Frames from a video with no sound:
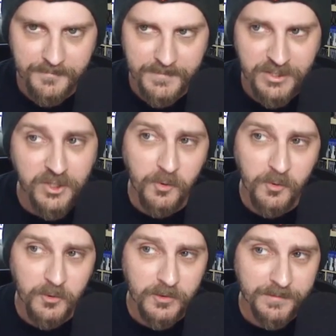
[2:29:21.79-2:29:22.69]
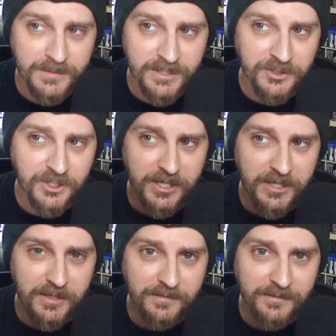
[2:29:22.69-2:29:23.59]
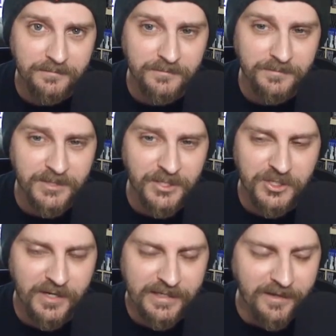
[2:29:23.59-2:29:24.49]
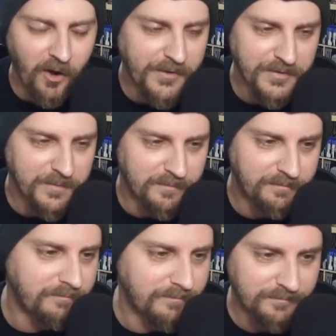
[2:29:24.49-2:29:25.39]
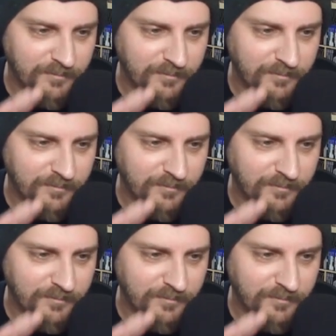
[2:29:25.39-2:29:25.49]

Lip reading: So cool. Such an awesome.